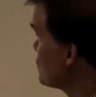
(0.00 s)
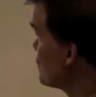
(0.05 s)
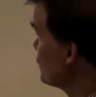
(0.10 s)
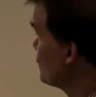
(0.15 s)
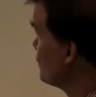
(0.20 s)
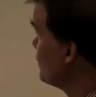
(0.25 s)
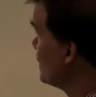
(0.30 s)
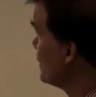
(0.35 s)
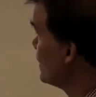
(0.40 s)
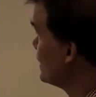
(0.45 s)

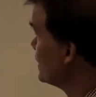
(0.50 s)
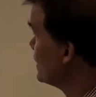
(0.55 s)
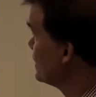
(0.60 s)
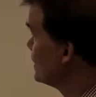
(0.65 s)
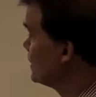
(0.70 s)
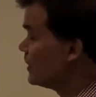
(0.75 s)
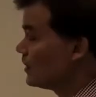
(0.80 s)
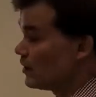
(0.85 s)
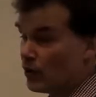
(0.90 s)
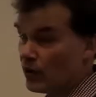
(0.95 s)
served by
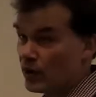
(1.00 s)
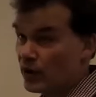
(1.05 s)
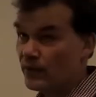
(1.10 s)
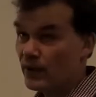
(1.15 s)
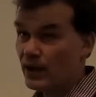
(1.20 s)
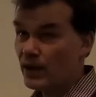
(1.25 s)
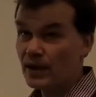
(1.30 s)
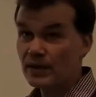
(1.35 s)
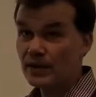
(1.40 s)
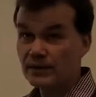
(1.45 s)
only
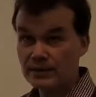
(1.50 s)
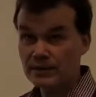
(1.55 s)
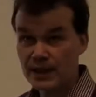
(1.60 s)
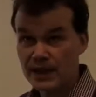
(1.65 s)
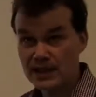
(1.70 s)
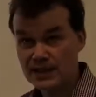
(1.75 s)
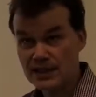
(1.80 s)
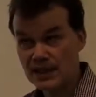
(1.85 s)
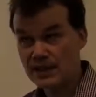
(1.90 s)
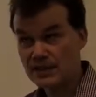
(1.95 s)
one
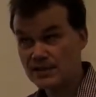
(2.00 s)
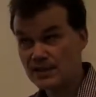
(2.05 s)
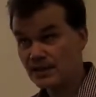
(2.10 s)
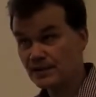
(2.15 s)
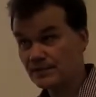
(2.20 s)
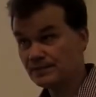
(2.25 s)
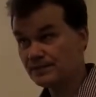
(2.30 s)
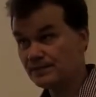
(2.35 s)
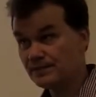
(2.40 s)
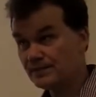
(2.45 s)
base
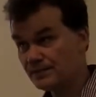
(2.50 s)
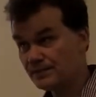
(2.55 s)
station.